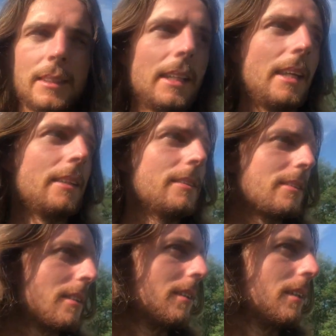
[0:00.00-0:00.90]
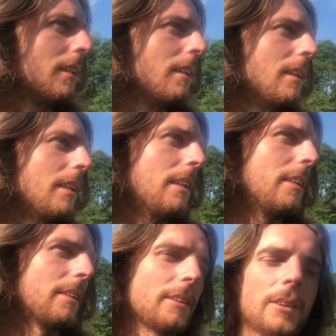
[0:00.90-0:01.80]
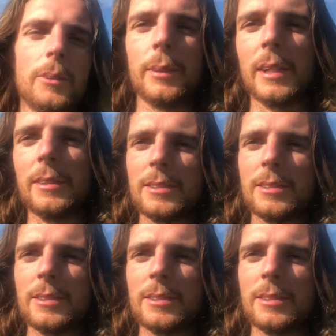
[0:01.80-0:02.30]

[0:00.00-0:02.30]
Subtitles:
and the cold air is